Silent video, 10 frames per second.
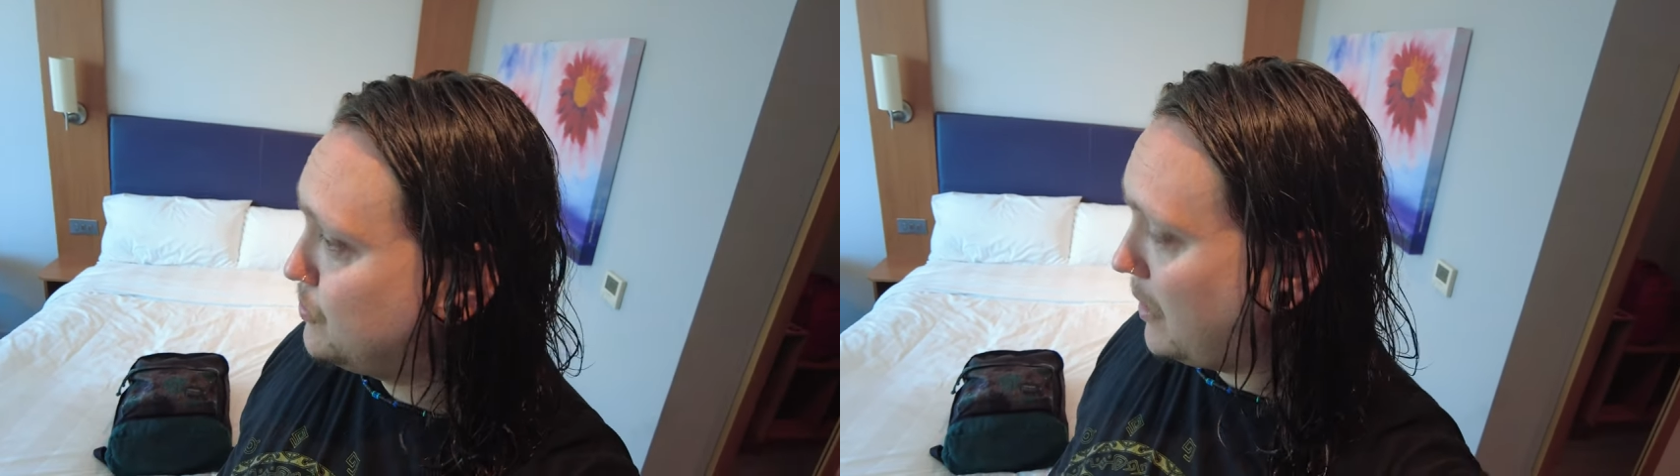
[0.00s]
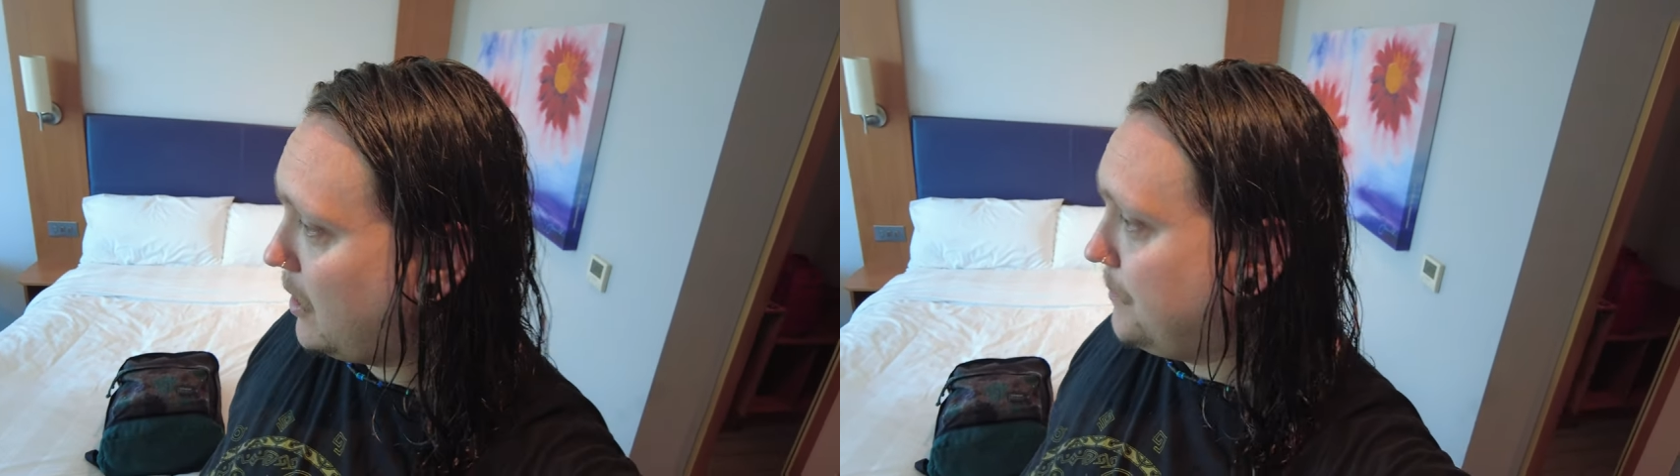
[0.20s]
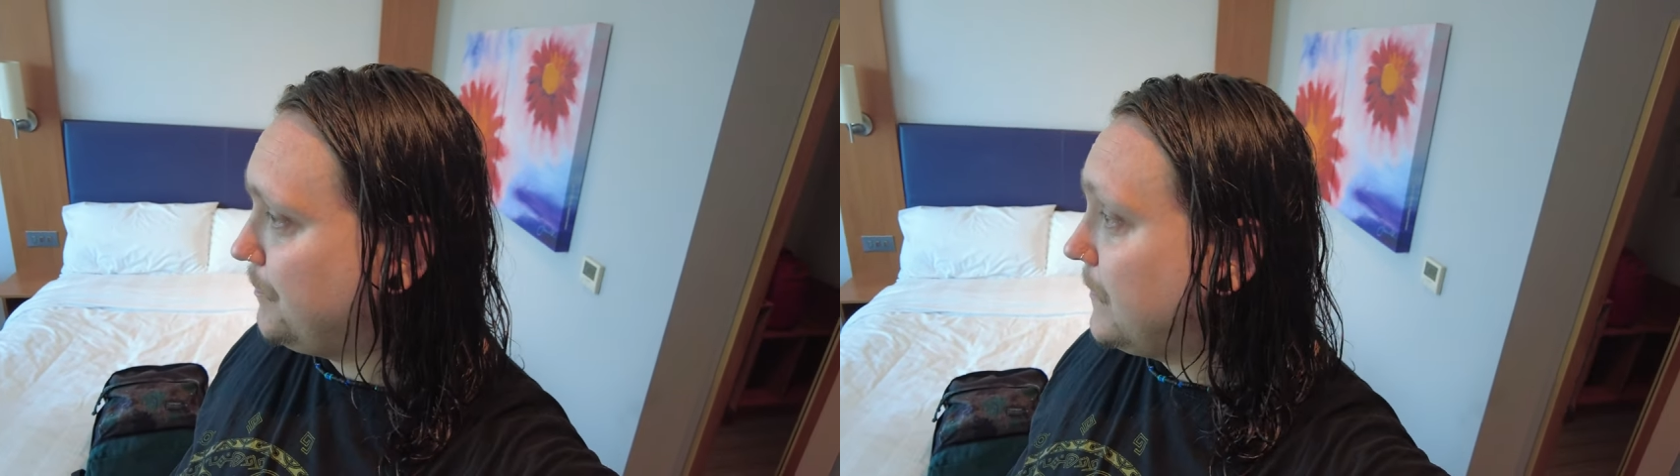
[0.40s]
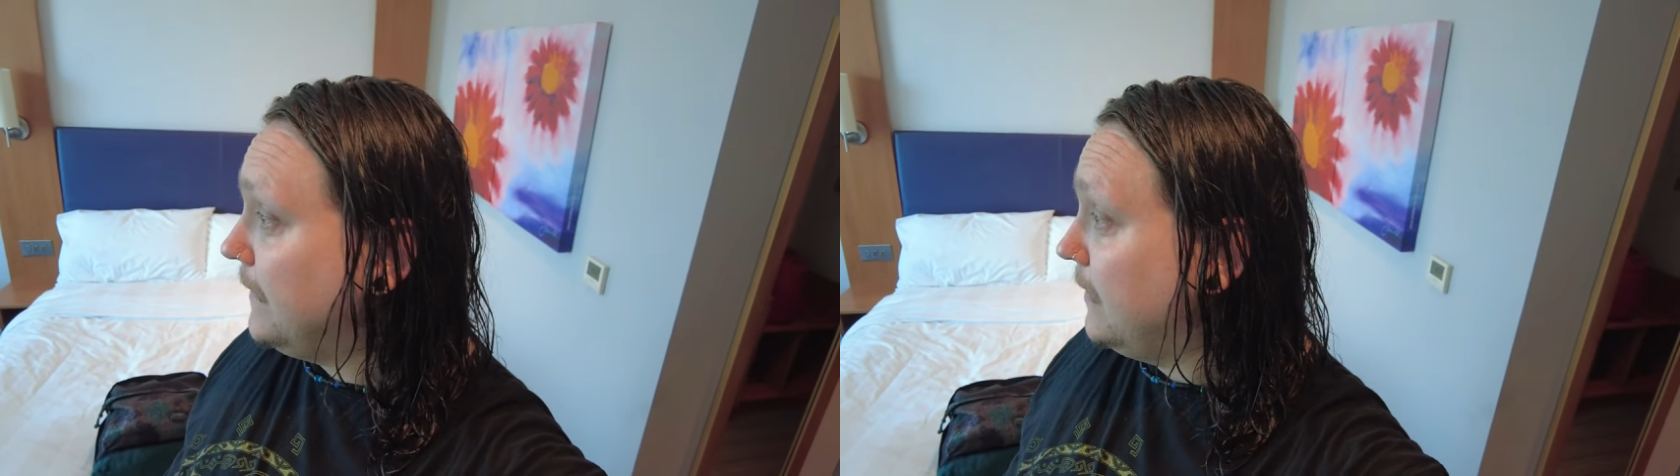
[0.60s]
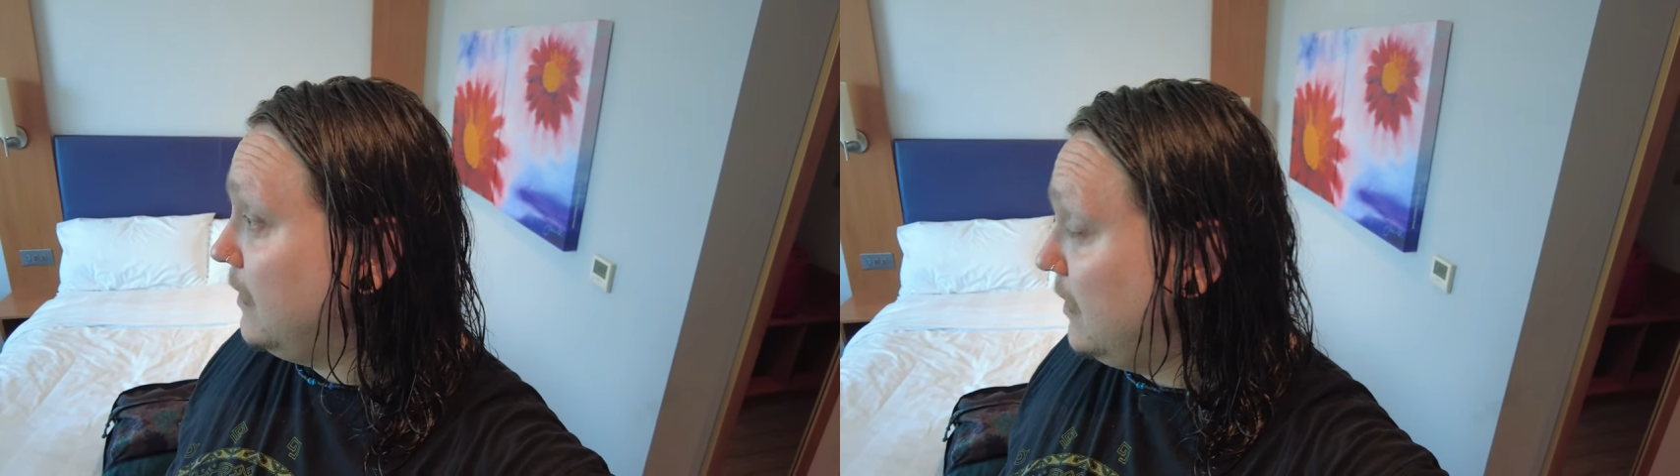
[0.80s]
But
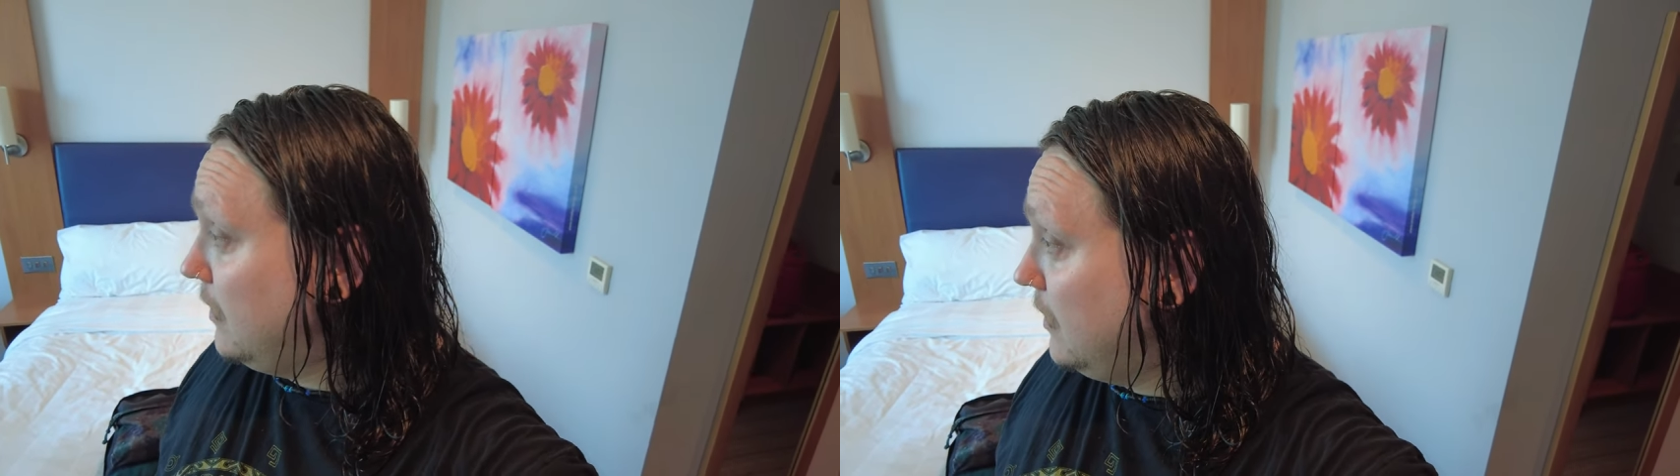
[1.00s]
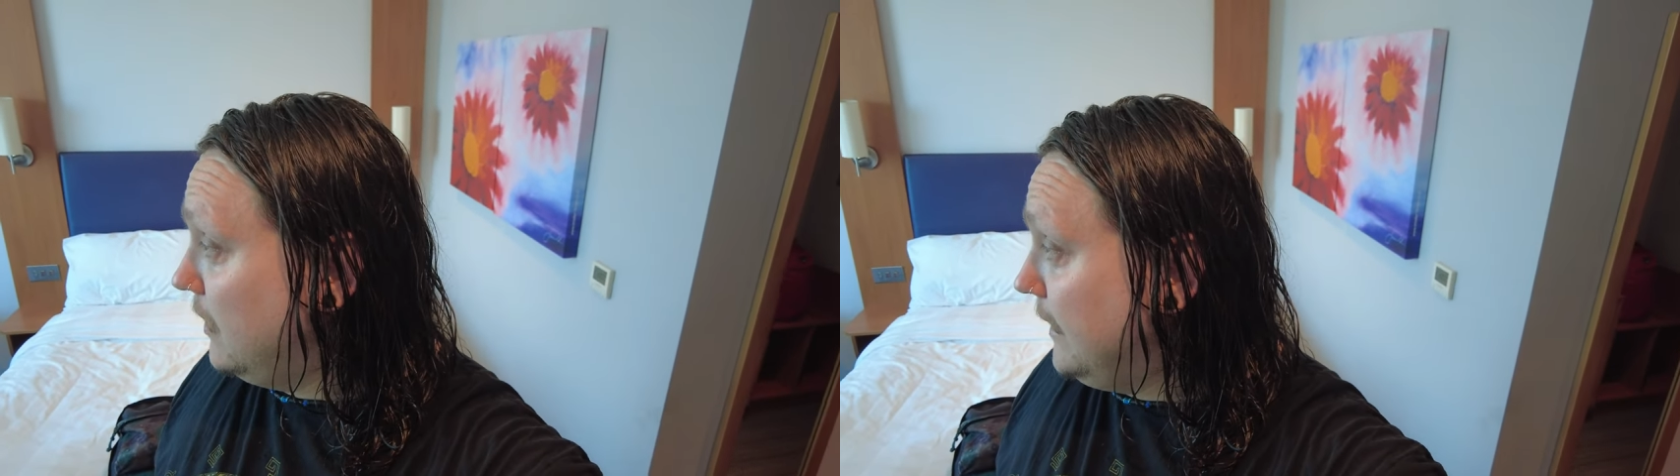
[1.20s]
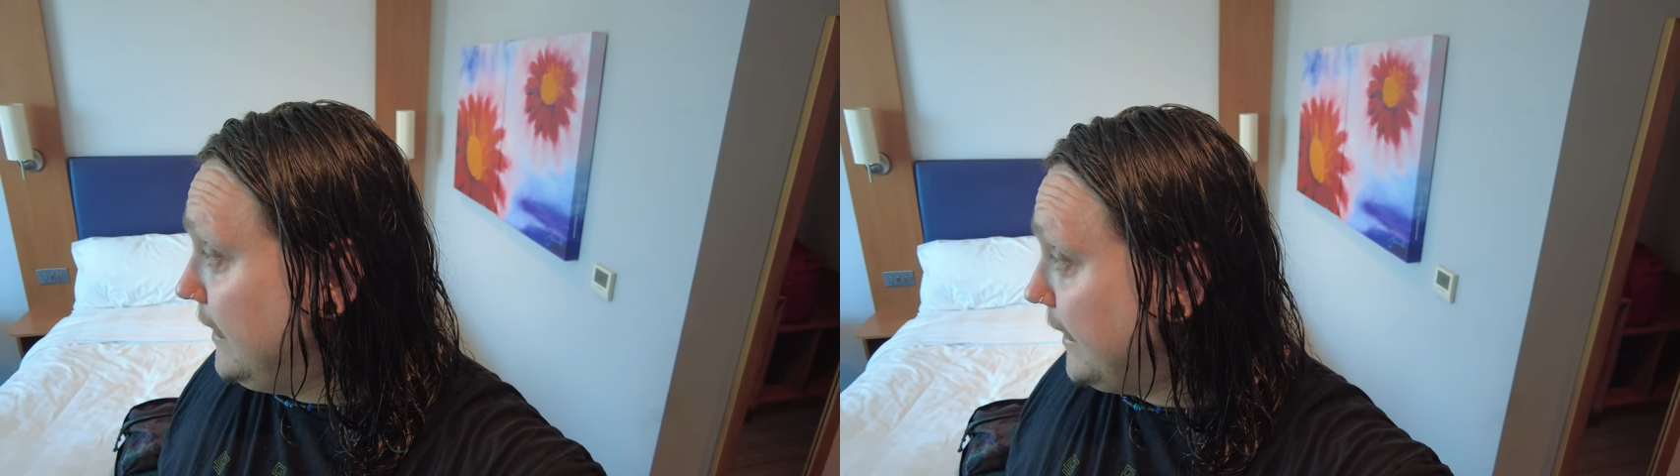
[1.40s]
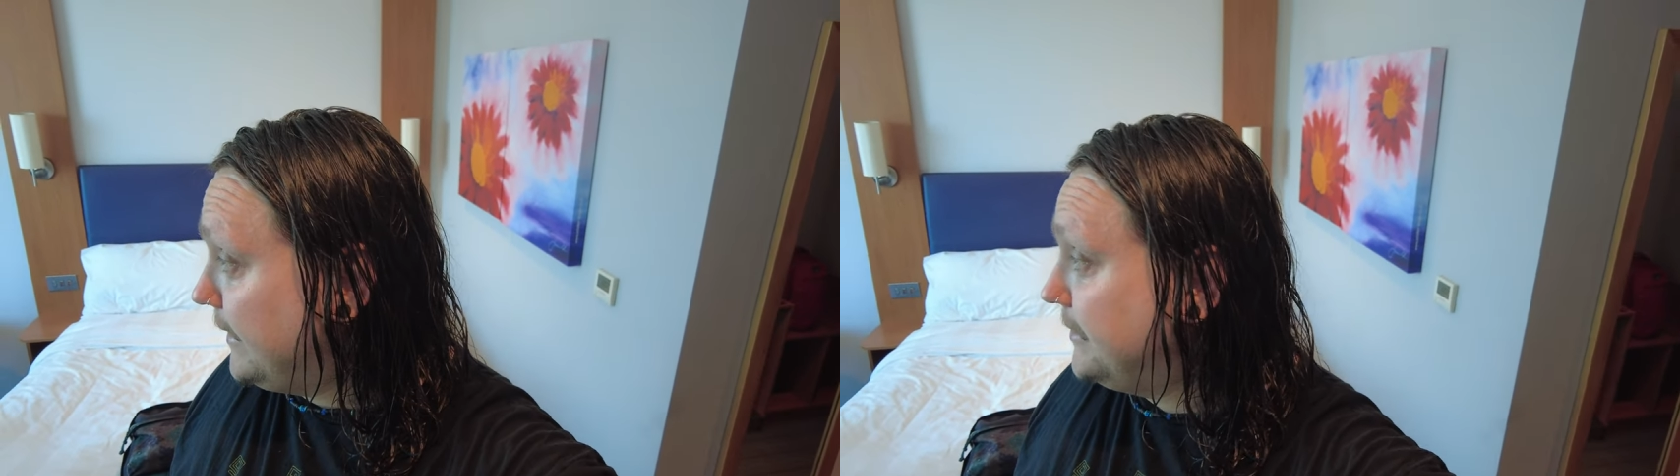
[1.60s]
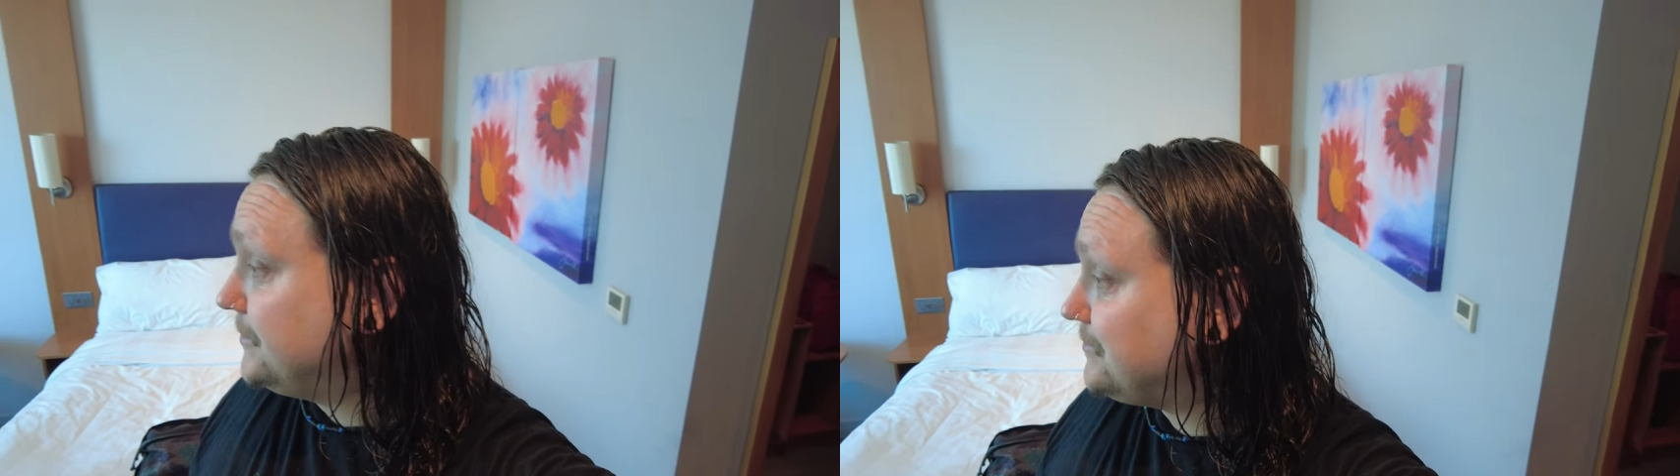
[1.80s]
yeah,